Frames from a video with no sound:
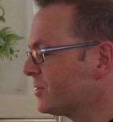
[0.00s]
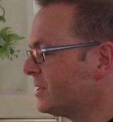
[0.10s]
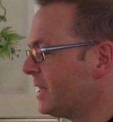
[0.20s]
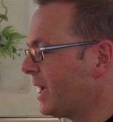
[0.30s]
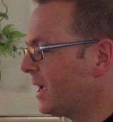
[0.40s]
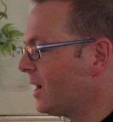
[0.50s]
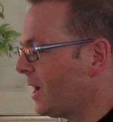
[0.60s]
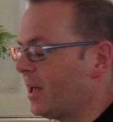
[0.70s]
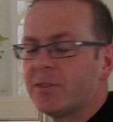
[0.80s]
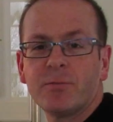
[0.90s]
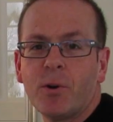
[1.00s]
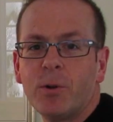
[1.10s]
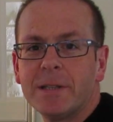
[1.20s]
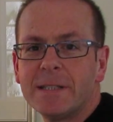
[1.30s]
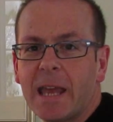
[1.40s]
today at the
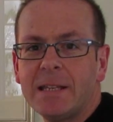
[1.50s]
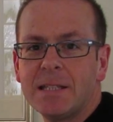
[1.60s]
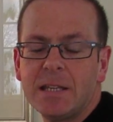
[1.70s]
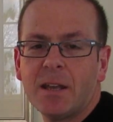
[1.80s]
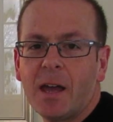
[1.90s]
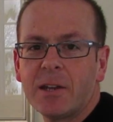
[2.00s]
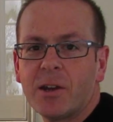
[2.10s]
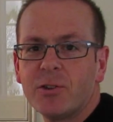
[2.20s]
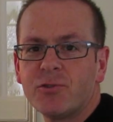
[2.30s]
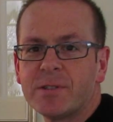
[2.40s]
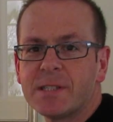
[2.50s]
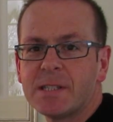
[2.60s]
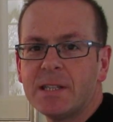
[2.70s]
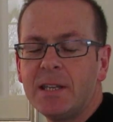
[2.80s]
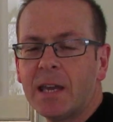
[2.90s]
Roland
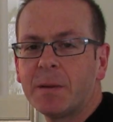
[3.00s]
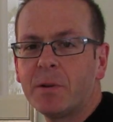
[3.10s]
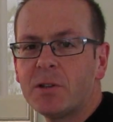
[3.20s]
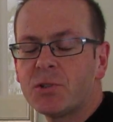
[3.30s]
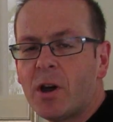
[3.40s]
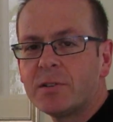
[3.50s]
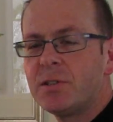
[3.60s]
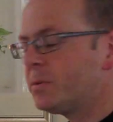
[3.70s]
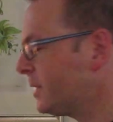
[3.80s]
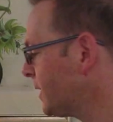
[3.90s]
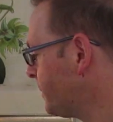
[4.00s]
AT900C, and I'm going to talk to you a little